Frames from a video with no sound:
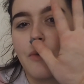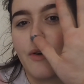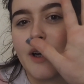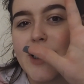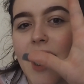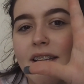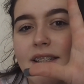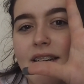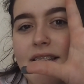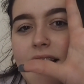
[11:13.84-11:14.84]
one on his hand,
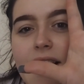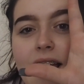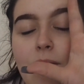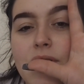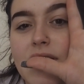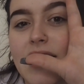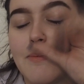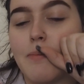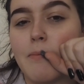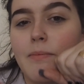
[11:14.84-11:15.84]
and he said that his that was
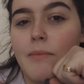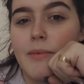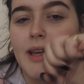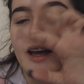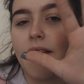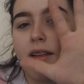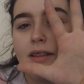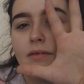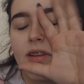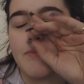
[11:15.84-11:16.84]
palm, his yeah. yeah
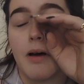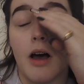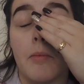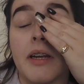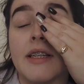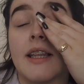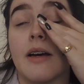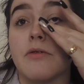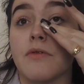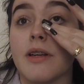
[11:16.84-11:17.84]
his palm, and he said
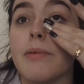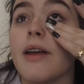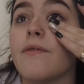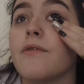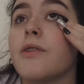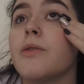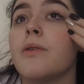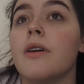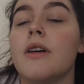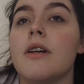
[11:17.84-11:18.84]
that was really painful.